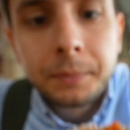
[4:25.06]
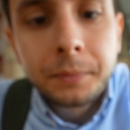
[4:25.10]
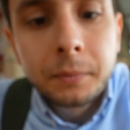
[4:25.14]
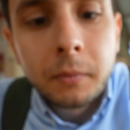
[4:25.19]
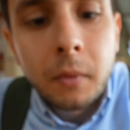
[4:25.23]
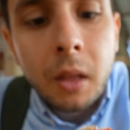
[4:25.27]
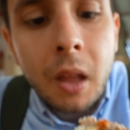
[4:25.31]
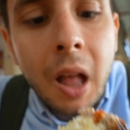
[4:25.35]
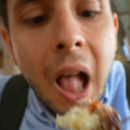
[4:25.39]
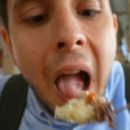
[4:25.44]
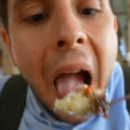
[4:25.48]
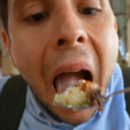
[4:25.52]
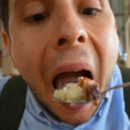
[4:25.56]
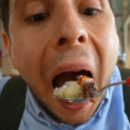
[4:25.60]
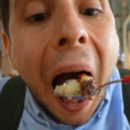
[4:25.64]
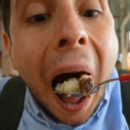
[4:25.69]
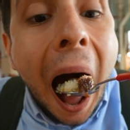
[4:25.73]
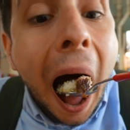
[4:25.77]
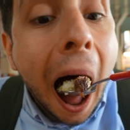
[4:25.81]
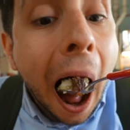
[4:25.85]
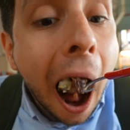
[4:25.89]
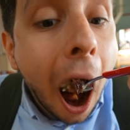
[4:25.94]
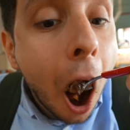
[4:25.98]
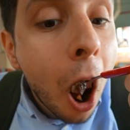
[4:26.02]
It's
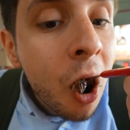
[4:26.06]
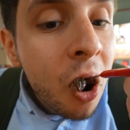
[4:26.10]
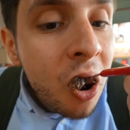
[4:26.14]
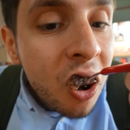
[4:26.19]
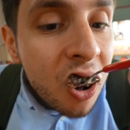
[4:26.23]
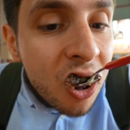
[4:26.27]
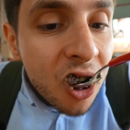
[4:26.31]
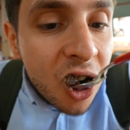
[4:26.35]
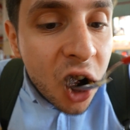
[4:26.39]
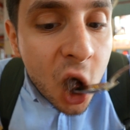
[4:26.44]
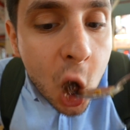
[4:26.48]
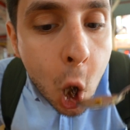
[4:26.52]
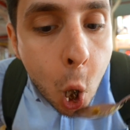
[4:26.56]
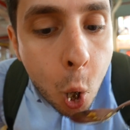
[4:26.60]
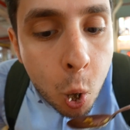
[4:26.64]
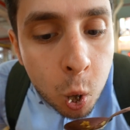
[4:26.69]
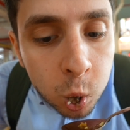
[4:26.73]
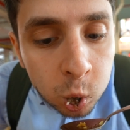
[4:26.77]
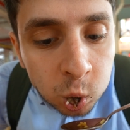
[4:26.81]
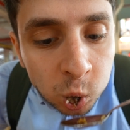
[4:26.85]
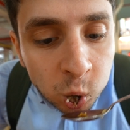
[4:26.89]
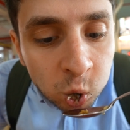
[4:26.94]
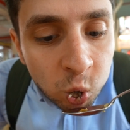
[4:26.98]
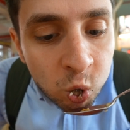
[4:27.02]
really the
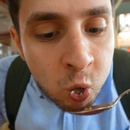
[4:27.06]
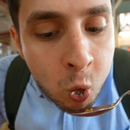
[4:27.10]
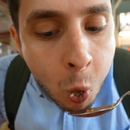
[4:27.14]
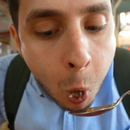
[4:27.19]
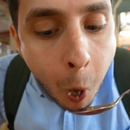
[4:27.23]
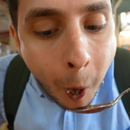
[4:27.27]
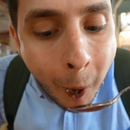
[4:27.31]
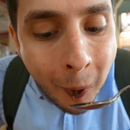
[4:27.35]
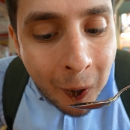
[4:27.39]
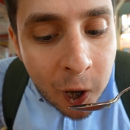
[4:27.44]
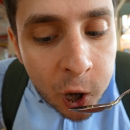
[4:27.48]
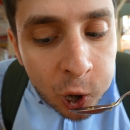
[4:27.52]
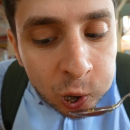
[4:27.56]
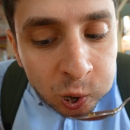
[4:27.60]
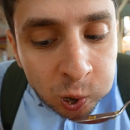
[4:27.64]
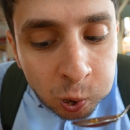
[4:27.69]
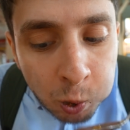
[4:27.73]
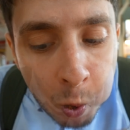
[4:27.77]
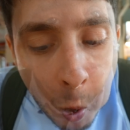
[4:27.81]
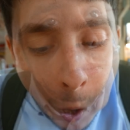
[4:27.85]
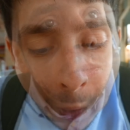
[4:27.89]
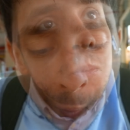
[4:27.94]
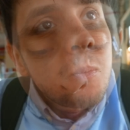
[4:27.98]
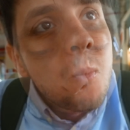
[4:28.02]
percentage of fat
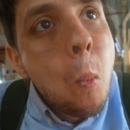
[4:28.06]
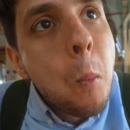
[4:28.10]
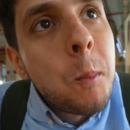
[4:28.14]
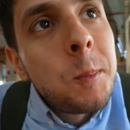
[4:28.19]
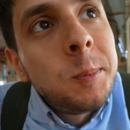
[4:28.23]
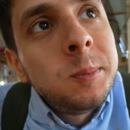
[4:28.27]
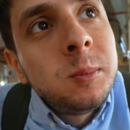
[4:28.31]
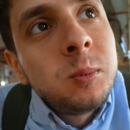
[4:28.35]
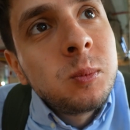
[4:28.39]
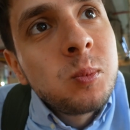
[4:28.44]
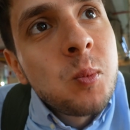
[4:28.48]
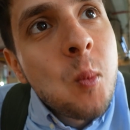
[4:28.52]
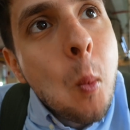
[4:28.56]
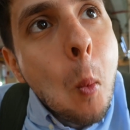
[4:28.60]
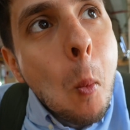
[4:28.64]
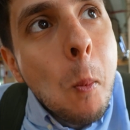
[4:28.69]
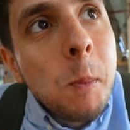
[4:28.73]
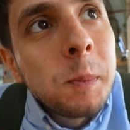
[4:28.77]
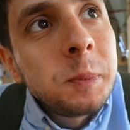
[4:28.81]
that